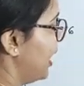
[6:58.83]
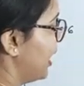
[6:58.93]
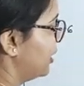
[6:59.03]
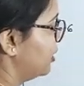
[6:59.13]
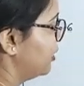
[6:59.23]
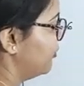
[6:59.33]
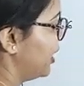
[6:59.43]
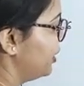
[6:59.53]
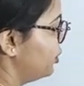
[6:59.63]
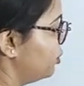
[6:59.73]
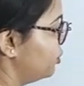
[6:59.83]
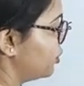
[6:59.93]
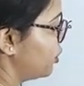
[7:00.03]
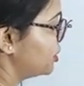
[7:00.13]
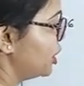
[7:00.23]
when you
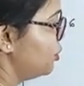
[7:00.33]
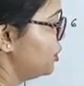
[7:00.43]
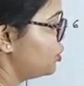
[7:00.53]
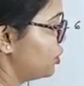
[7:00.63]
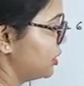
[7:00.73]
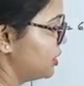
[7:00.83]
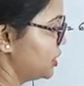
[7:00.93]
draw the Lewis dot